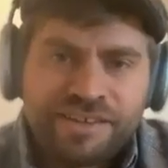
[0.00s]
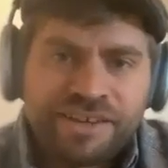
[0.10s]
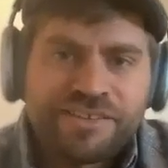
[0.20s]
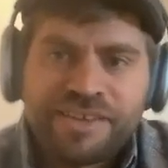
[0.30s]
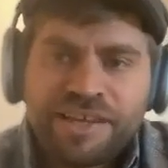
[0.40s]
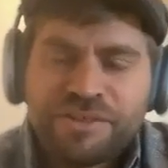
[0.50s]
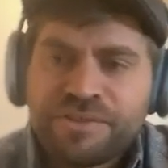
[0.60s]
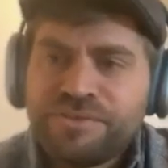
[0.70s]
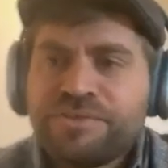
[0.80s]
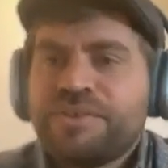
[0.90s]
Night Teeth
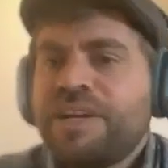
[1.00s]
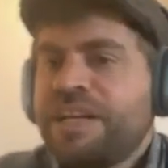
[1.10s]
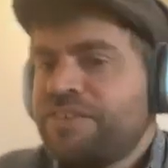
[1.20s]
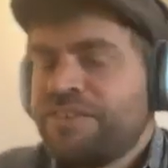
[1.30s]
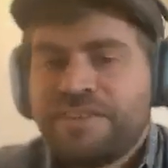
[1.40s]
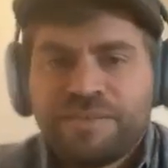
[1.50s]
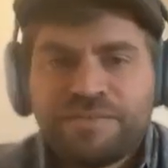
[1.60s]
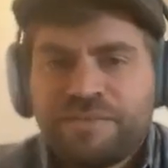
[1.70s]
and really just did,